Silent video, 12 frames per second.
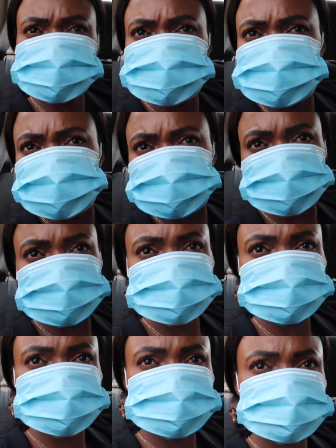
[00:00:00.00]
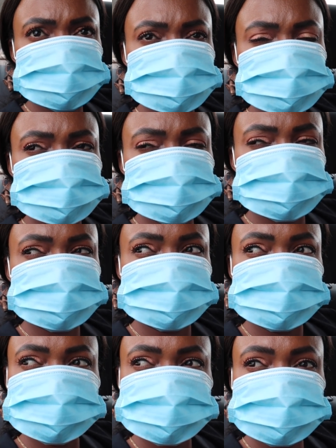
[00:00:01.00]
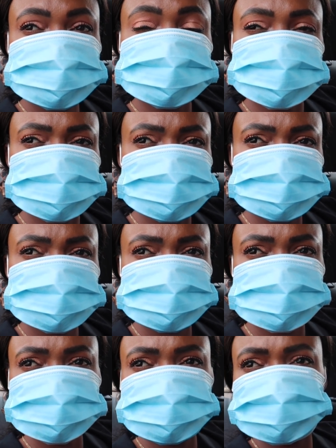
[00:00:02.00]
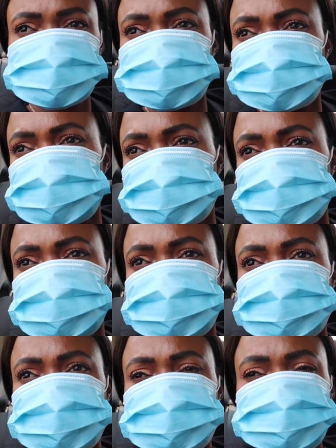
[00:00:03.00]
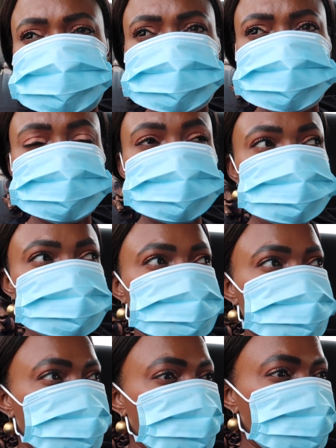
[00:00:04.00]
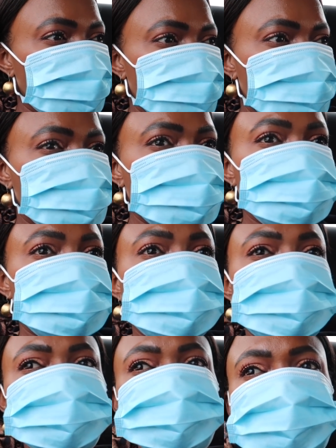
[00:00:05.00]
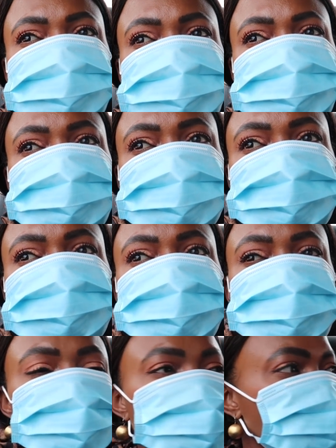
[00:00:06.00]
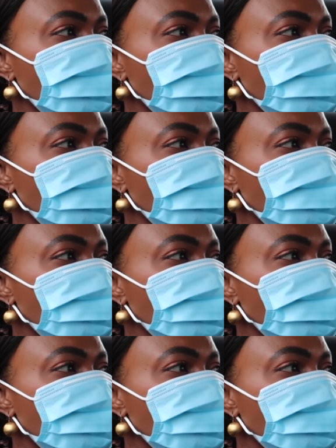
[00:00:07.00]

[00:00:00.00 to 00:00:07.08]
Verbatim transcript: need sheets. Do I need sheets? Yeah, I need sheets because right now I'm sleeping on the mattress protector